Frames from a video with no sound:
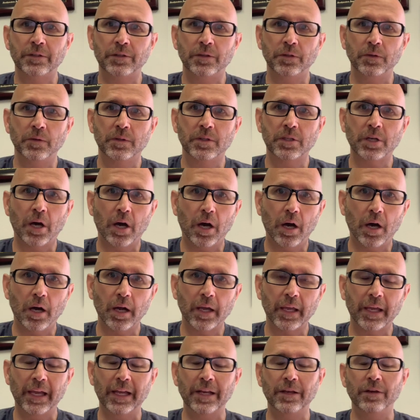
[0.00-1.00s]
to
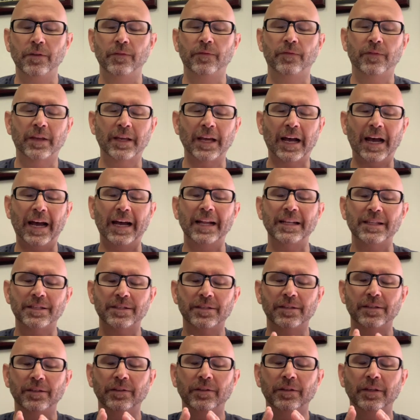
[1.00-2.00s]
talk, and you've got
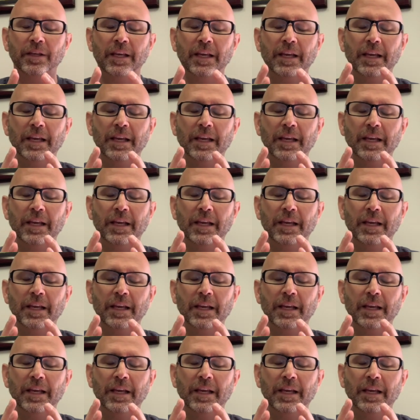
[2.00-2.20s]
to